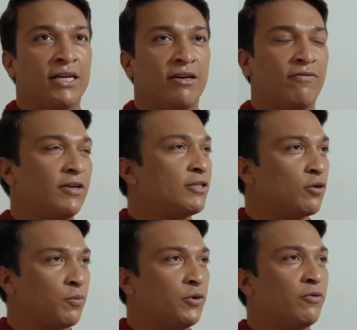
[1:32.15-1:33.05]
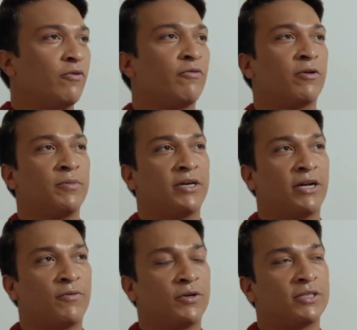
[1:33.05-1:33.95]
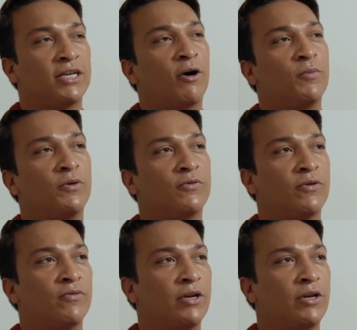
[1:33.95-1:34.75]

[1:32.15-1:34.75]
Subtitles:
if it's so beautiful from here, I want to see how beautiful